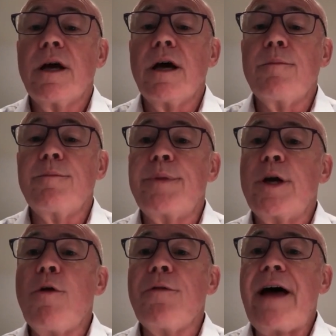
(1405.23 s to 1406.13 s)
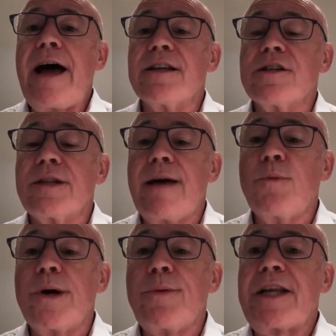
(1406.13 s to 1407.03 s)
Um, beyond that,
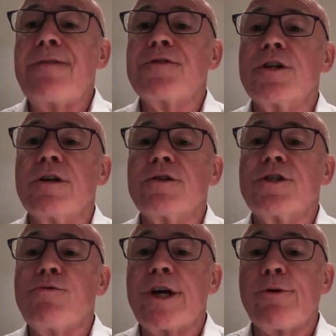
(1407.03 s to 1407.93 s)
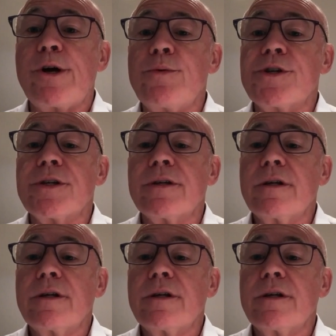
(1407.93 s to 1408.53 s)
then we would have to, to recruit,